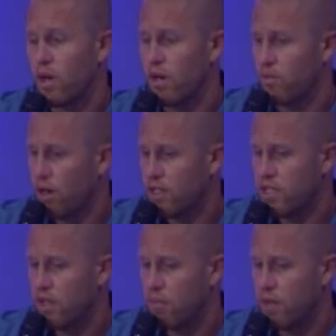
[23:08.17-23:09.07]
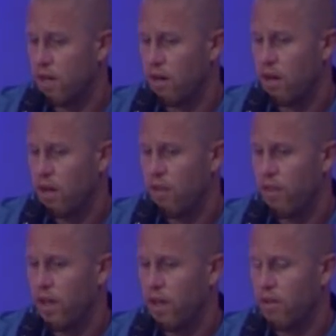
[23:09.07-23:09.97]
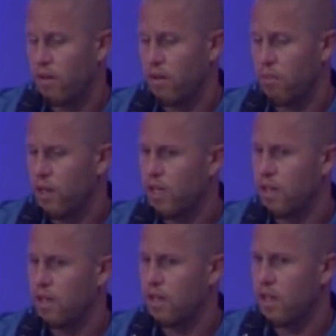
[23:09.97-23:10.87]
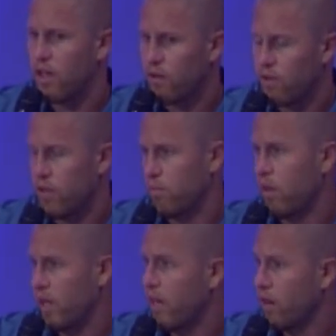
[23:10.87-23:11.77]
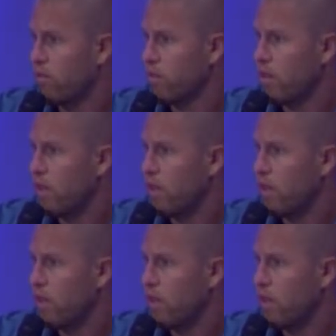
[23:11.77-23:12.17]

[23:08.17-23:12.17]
Ron stepping out that we didn't carefully plan out.